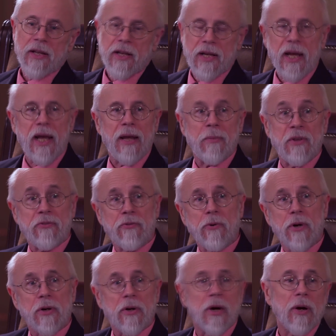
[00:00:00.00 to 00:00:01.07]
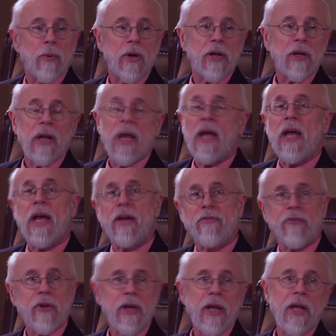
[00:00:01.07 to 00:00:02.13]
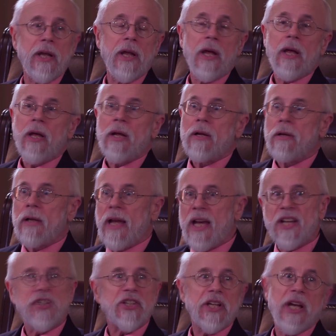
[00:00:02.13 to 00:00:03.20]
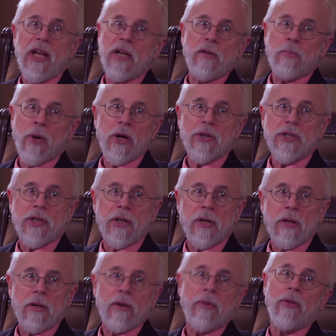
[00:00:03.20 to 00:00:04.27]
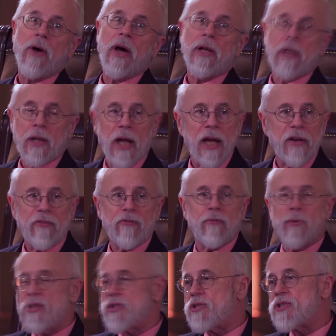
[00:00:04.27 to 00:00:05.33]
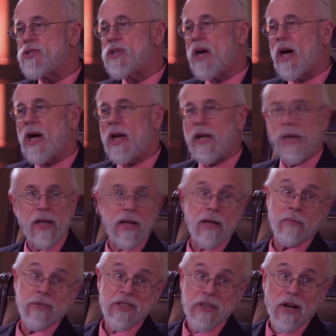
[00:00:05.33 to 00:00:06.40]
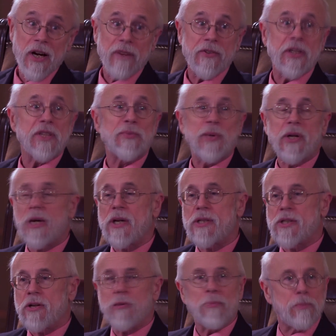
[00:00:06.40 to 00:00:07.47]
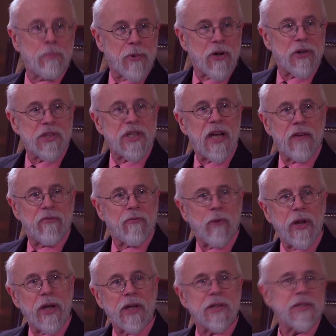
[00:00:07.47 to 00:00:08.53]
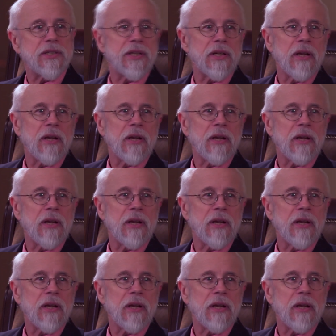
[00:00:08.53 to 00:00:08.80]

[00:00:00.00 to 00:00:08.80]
in the day before Darwin, every educated person thought life was designed. And it was obvious because, you know, birds have wings